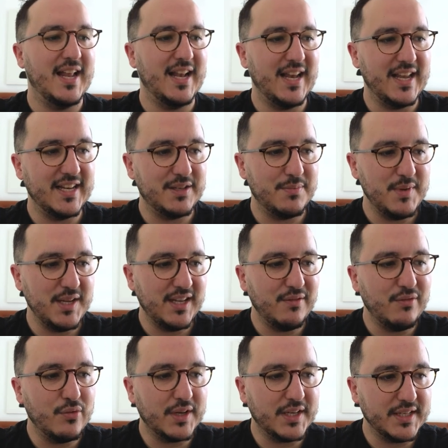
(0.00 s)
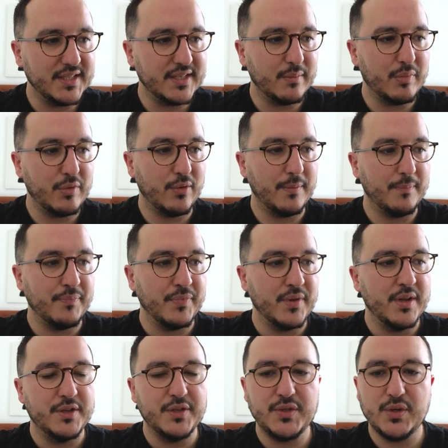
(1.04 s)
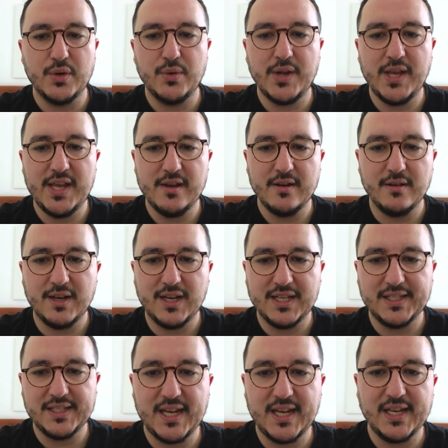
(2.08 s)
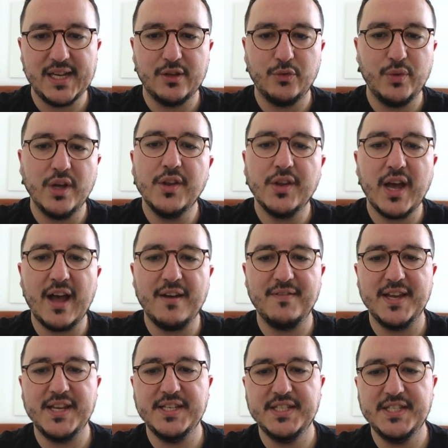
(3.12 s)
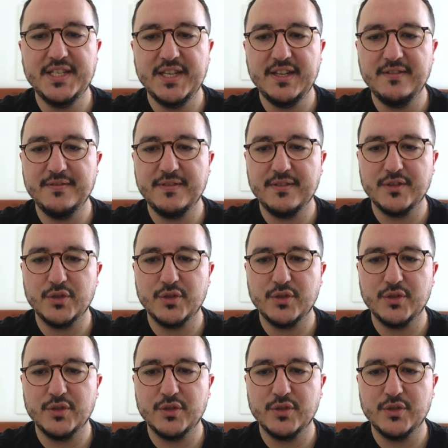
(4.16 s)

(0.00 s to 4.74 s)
Let me give you an example. So here, let's that we're gonna have a div.